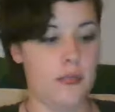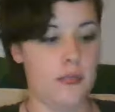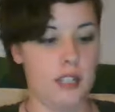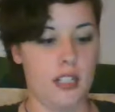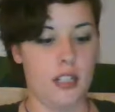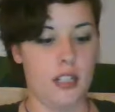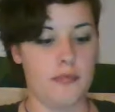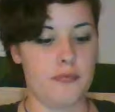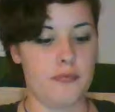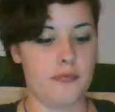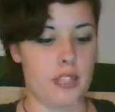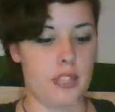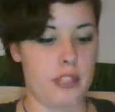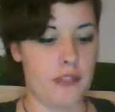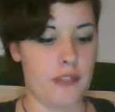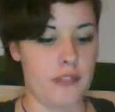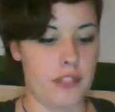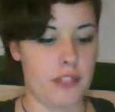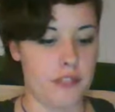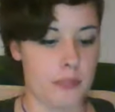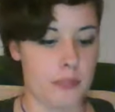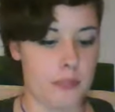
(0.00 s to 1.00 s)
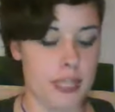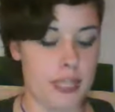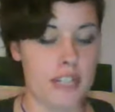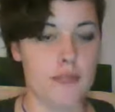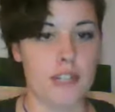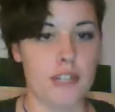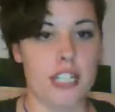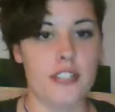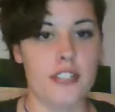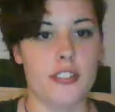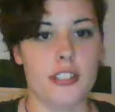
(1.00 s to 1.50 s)
Well, I've never been
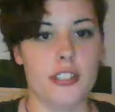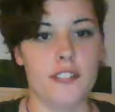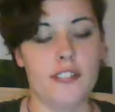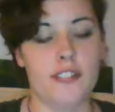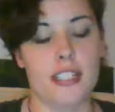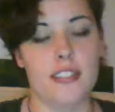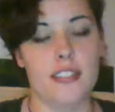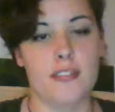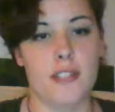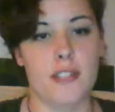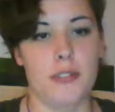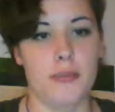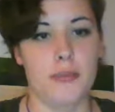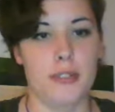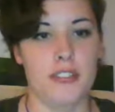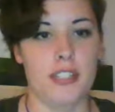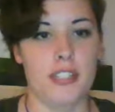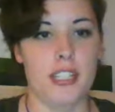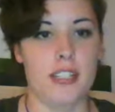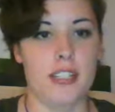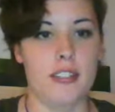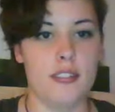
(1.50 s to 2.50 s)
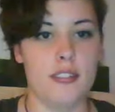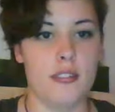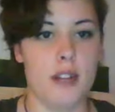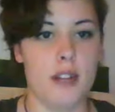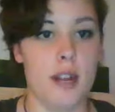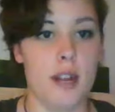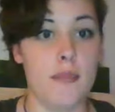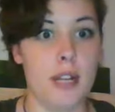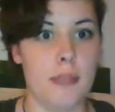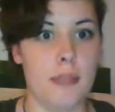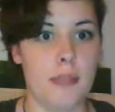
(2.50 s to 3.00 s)
racially offensive, I was about to say, so
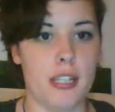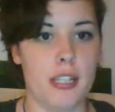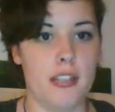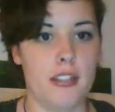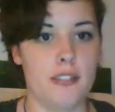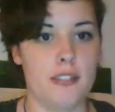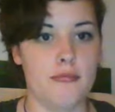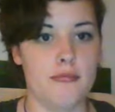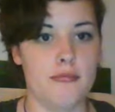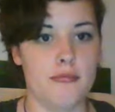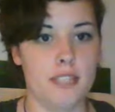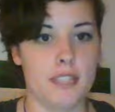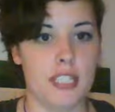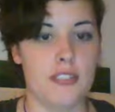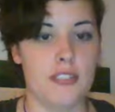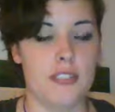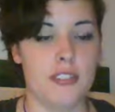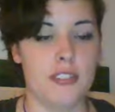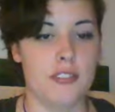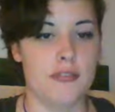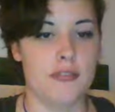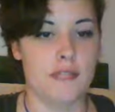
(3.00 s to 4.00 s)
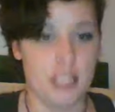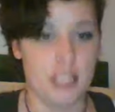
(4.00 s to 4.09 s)
I'm not being racially